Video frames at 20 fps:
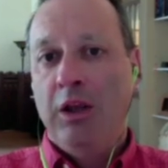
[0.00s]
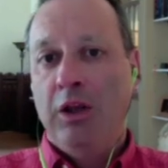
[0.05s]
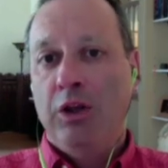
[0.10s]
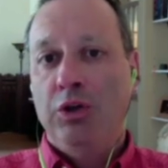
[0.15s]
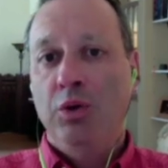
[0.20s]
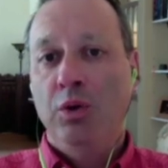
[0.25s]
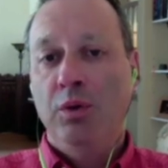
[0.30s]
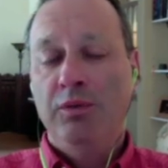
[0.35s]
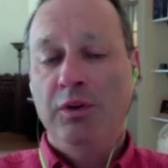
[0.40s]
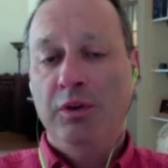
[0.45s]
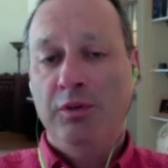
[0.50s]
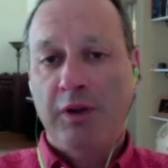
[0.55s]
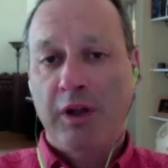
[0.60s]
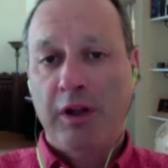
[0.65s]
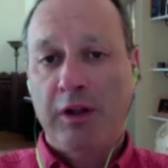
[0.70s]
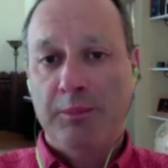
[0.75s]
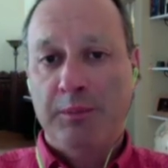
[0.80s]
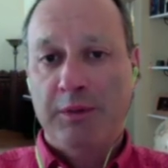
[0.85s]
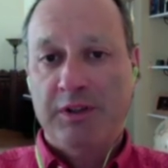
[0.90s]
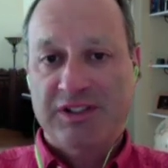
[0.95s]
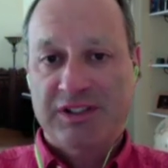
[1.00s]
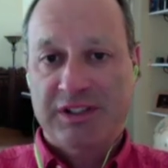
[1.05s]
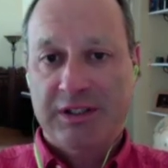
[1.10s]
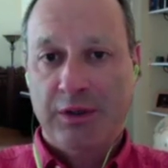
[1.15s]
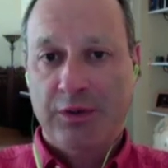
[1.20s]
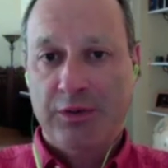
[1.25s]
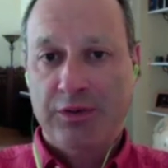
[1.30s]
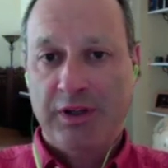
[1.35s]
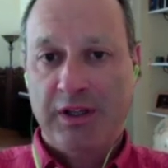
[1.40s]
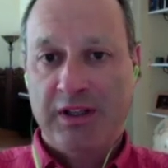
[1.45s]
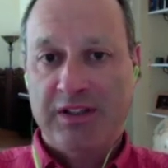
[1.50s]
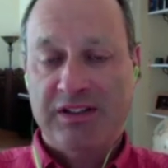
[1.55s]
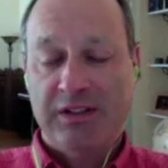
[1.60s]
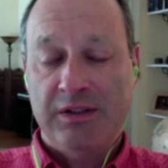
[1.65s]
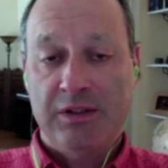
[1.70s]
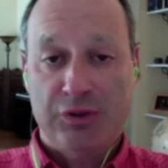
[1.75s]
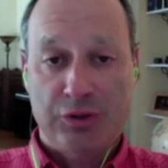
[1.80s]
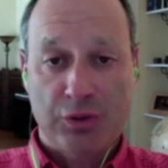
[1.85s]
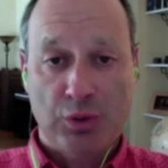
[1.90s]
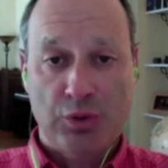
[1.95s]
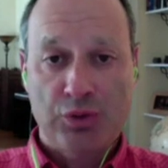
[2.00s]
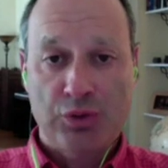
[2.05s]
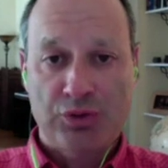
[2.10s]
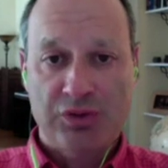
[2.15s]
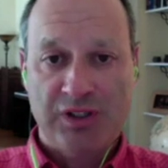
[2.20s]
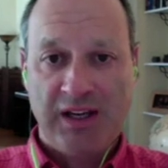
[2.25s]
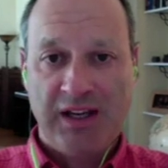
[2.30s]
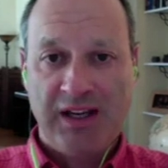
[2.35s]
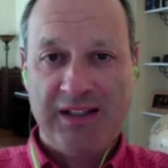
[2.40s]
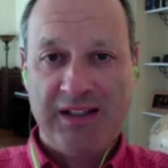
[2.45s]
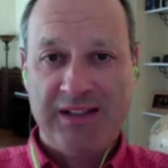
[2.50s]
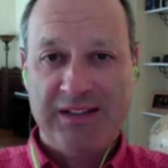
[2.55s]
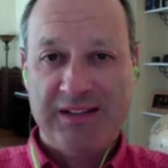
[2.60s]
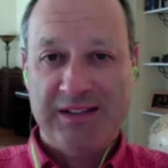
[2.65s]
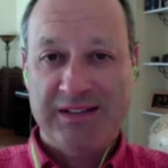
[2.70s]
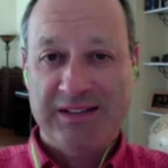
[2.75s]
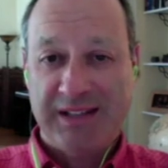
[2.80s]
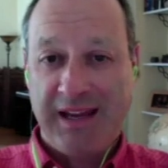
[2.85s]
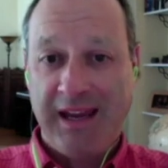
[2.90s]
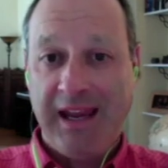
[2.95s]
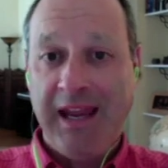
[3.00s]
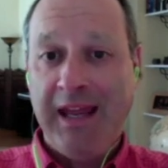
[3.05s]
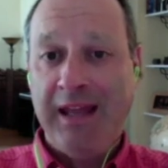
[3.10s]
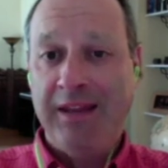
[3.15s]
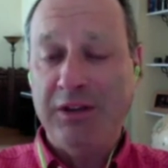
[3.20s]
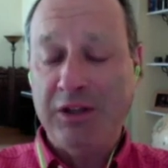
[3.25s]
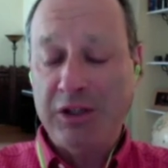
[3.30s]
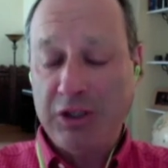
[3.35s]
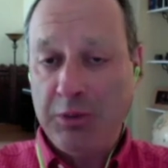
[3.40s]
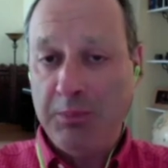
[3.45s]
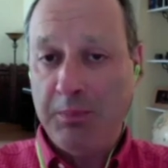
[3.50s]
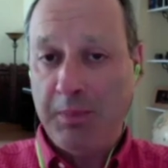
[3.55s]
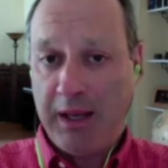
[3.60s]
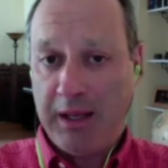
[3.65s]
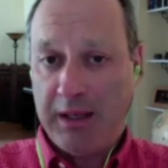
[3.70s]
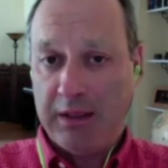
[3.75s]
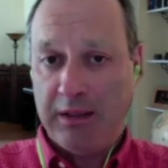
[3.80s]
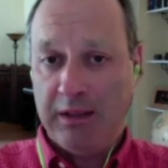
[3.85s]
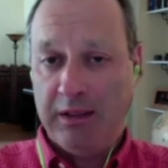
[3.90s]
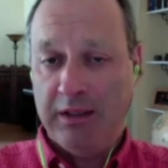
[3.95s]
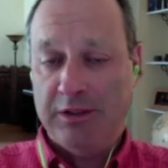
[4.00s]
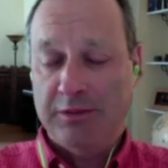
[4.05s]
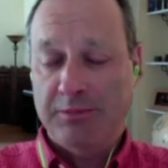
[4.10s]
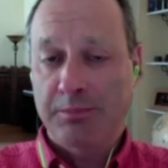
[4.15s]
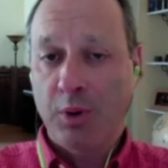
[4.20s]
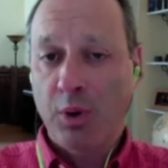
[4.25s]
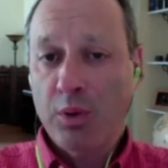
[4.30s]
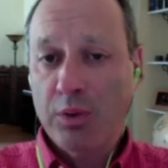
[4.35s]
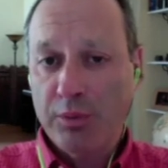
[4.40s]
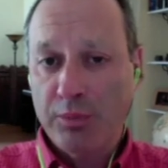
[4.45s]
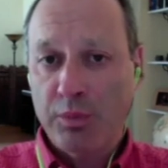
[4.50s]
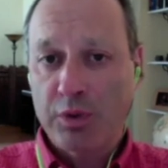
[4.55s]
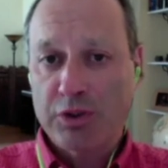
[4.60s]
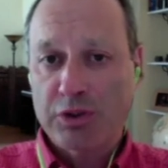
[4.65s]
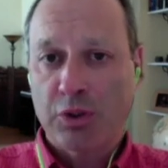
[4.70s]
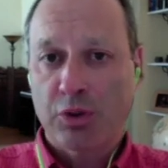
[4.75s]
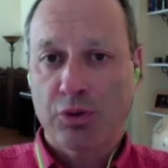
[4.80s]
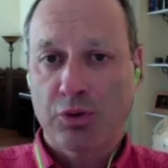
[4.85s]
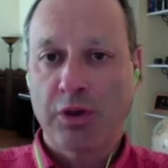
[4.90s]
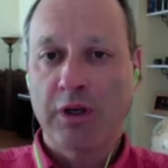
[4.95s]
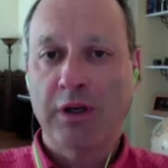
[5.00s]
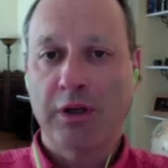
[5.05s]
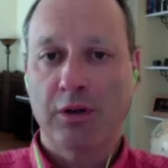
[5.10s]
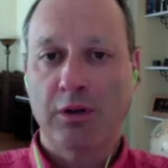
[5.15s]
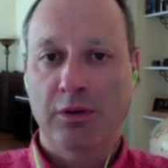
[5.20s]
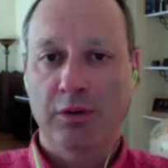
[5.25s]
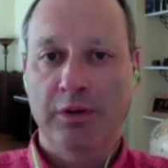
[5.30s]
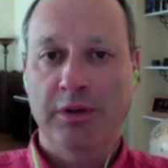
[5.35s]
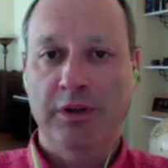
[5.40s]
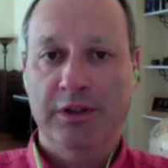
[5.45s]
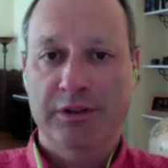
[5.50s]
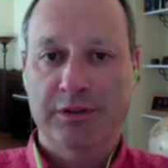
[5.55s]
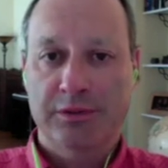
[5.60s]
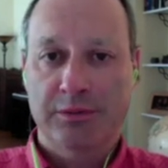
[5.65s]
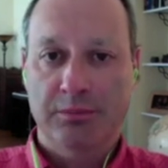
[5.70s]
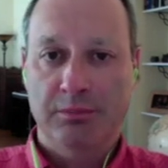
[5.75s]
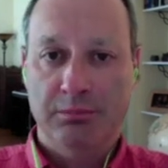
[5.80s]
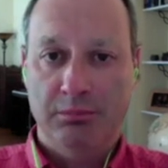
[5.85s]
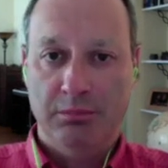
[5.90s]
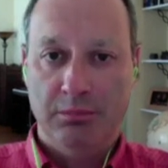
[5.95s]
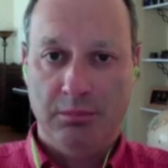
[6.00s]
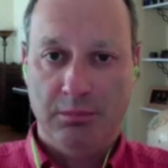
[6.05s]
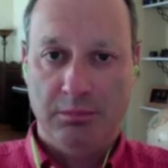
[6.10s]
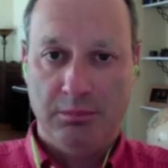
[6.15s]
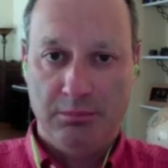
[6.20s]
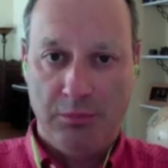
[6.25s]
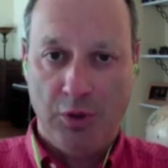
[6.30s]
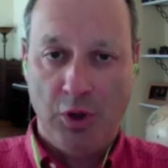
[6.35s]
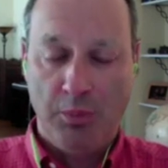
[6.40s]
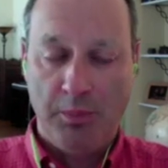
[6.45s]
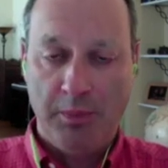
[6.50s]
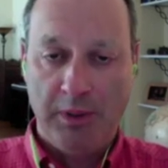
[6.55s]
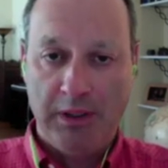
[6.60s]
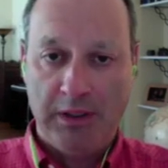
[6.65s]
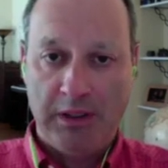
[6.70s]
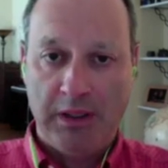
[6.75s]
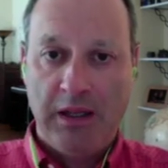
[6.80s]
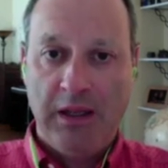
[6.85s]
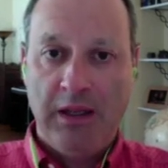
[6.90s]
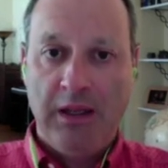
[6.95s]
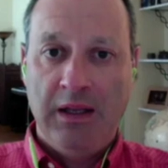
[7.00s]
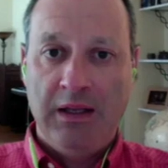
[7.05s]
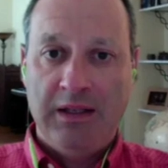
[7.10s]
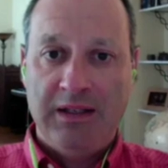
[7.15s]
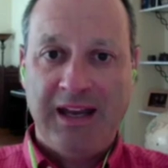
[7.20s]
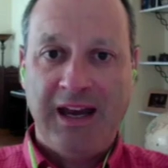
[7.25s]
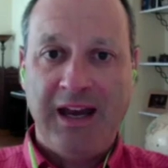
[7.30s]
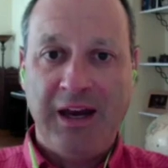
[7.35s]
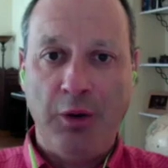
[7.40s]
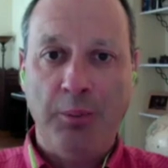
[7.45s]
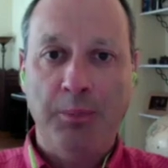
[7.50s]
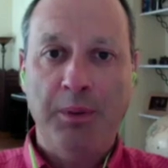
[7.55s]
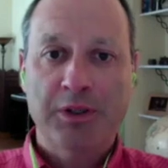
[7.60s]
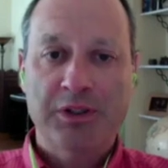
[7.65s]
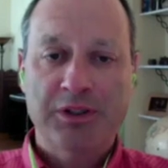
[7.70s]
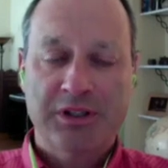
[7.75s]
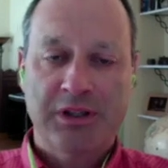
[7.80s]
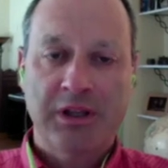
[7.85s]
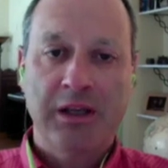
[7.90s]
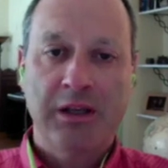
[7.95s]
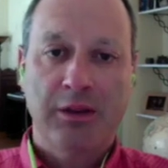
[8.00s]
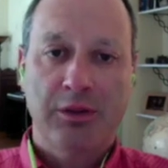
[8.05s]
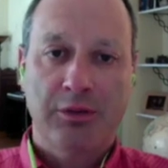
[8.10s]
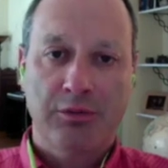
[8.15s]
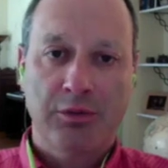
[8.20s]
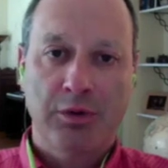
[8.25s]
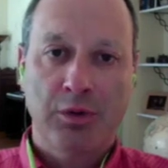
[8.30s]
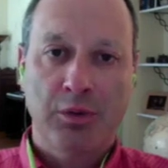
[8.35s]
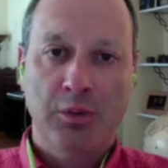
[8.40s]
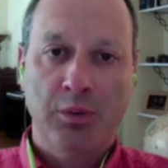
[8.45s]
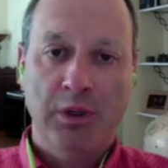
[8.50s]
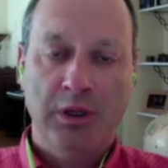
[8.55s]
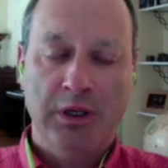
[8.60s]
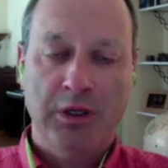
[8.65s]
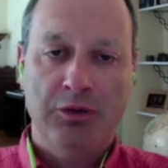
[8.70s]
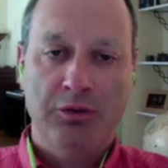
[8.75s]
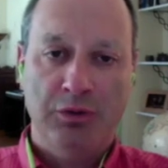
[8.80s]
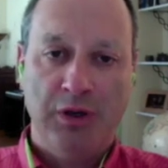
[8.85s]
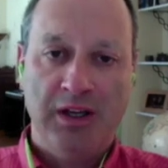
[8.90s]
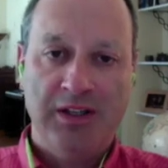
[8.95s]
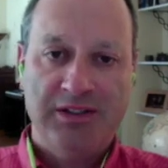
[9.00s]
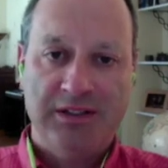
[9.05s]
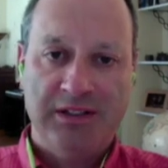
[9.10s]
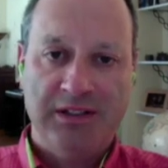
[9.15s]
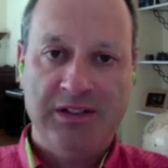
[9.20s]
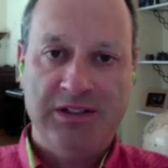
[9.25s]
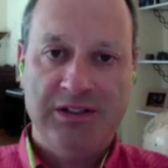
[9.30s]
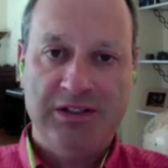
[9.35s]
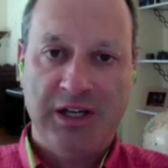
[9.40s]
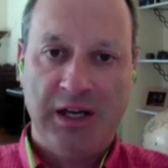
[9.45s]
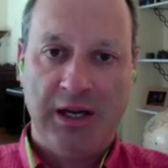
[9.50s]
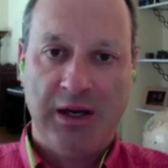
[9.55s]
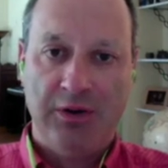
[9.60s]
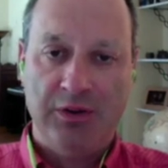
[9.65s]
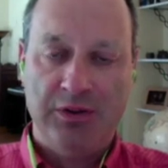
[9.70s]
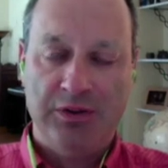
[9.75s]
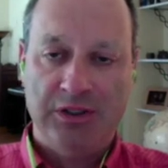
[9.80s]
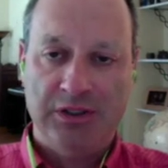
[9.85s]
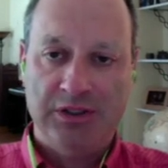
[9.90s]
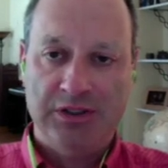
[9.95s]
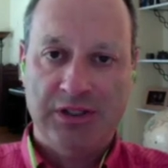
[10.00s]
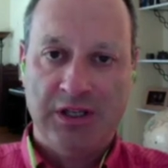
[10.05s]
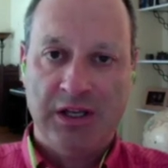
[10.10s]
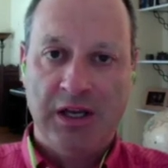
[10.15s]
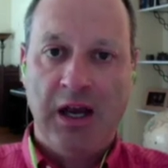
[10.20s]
You've developed the skill sets in the social sciences and the humanities, both of which are critical in this moment to help us think through and address these challenges.